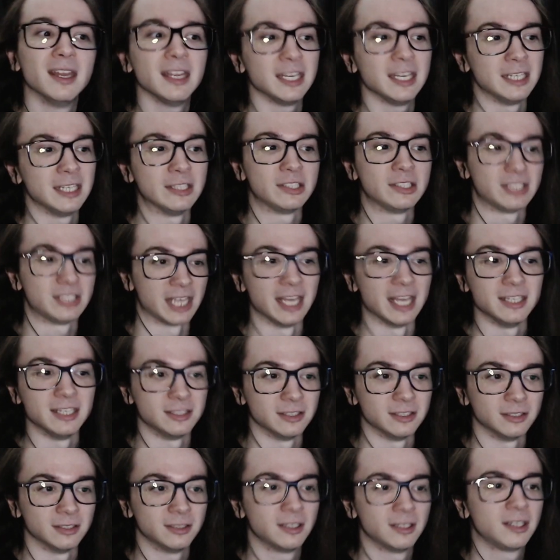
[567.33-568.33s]

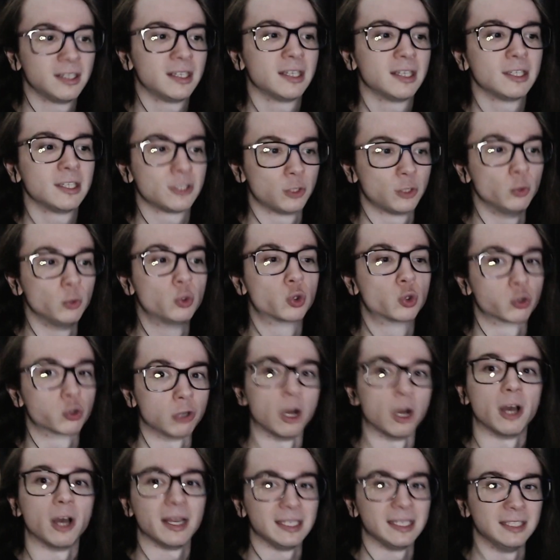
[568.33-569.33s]
intended to
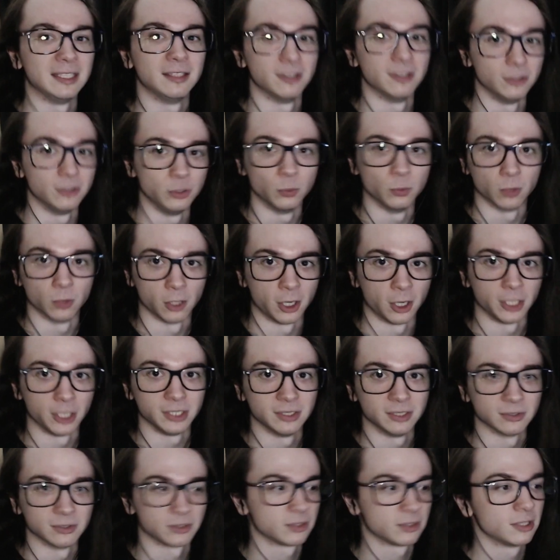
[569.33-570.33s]
draw in a new
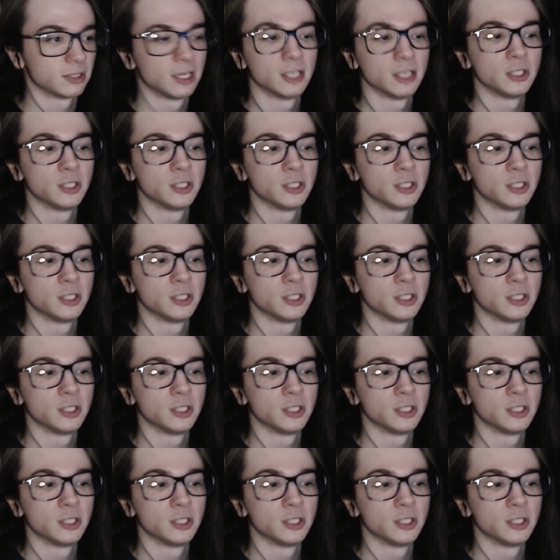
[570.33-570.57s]
audience,